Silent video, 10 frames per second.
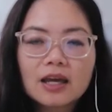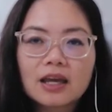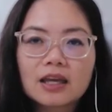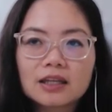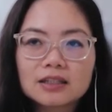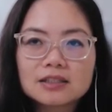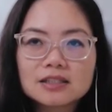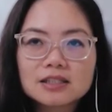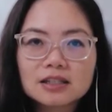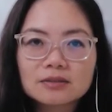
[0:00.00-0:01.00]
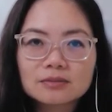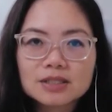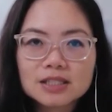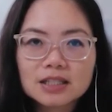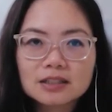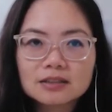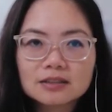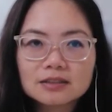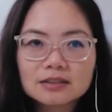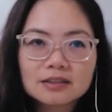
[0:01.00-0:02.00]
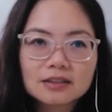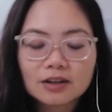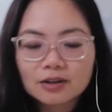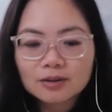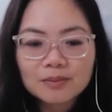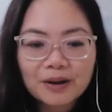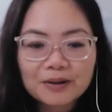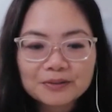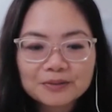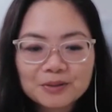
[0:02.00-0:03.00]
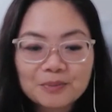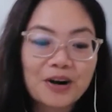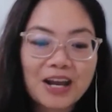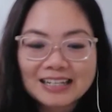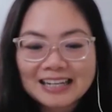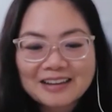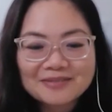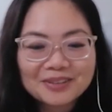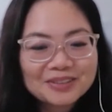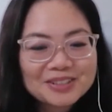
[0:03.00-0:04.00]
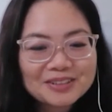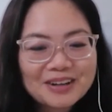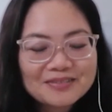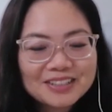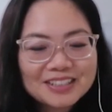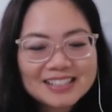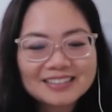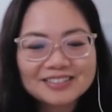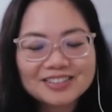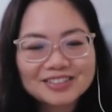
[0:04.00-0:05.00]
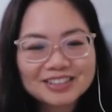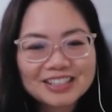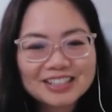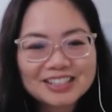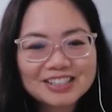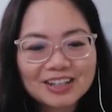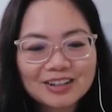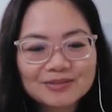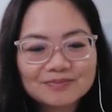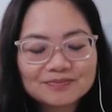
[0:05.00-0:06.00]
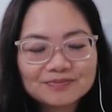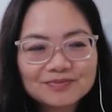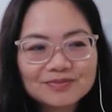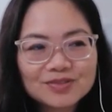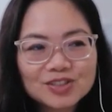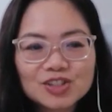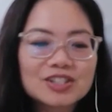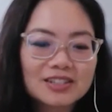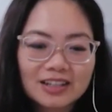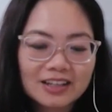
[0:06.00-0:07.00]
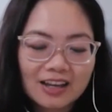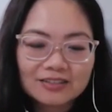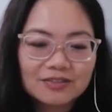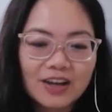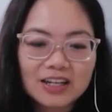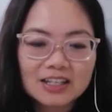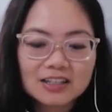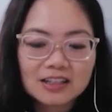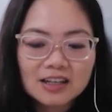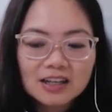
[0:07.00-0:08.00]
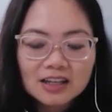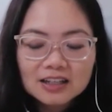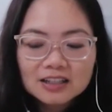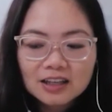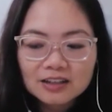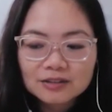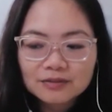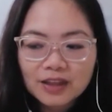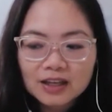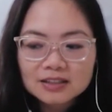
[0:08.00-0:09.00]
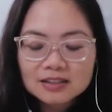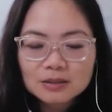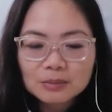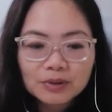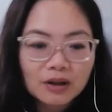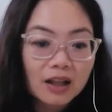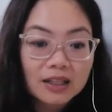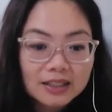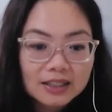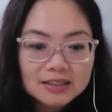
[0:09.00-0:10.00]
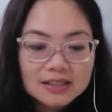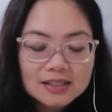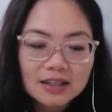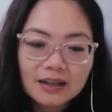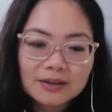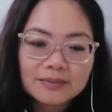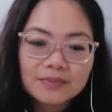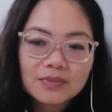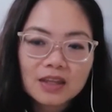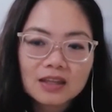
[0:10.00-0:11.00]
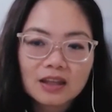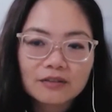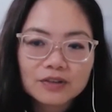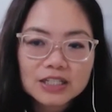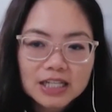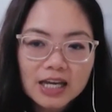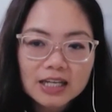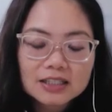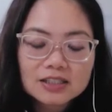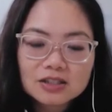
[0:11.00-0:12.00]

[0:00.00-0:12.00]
And it wasn't, about the brand name of the ceramics. It was really just, again, finding kind of that simple elegance in everyday.